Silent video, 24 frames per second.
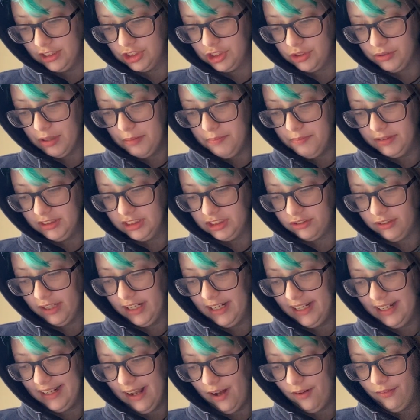shrimp and
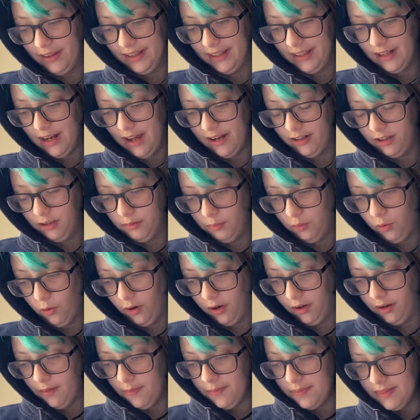straightening out like an iron
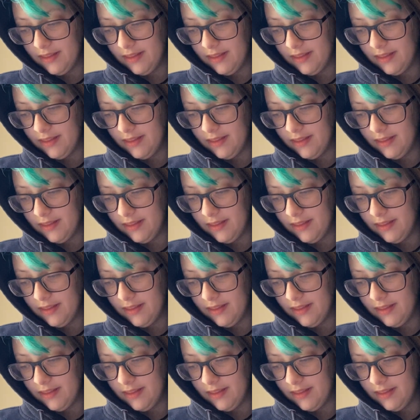board.